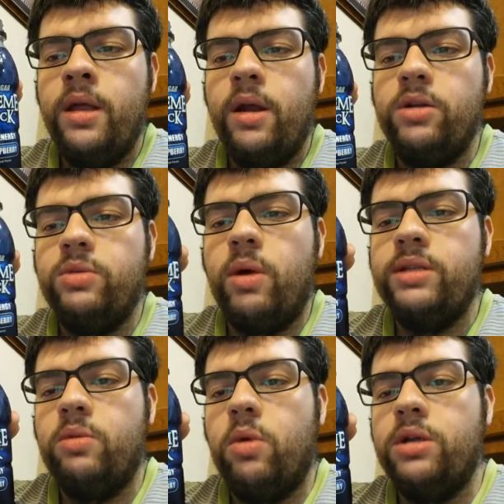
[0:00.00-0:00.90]
Energy
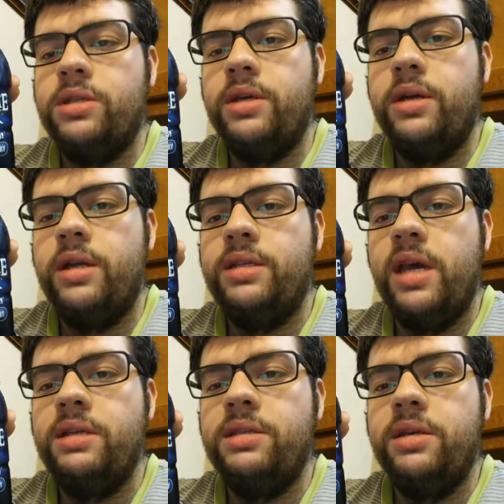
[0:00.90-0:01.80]
wise, it works good. It
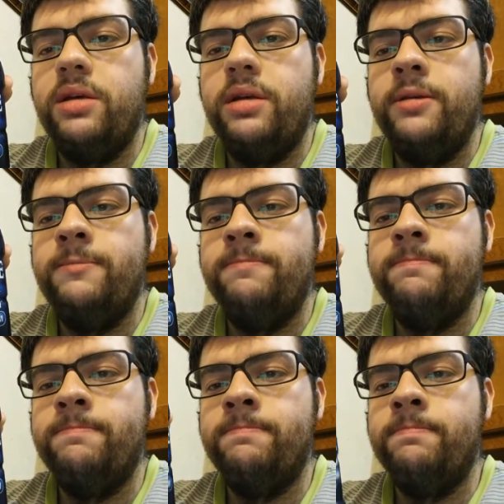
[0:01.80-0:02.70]
tastes good.
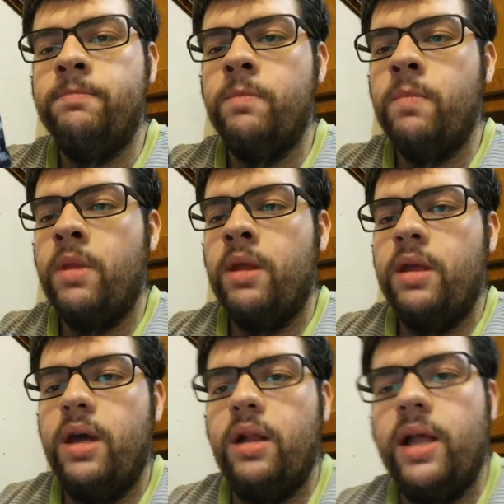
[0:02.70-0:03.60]

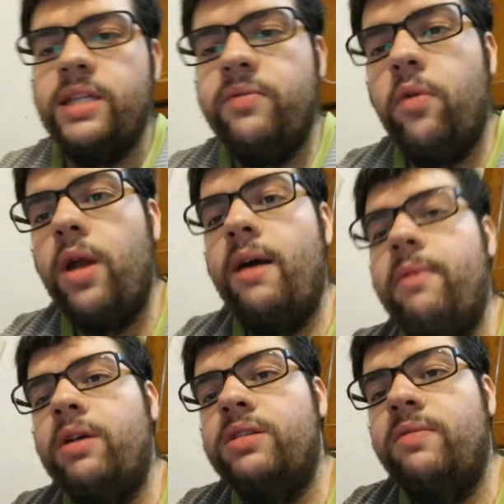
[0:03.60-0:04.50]
Yeah, it lasts four and a half
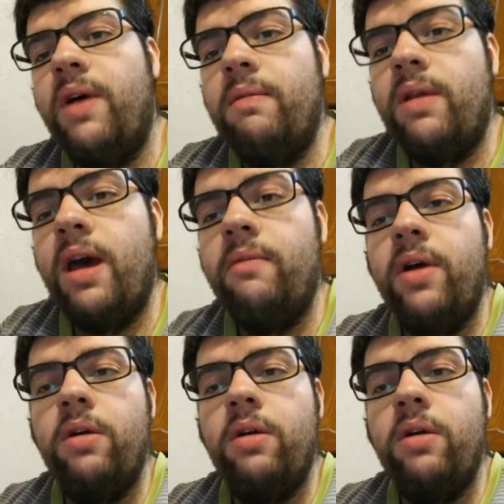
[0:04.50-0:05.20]
hours to five and a half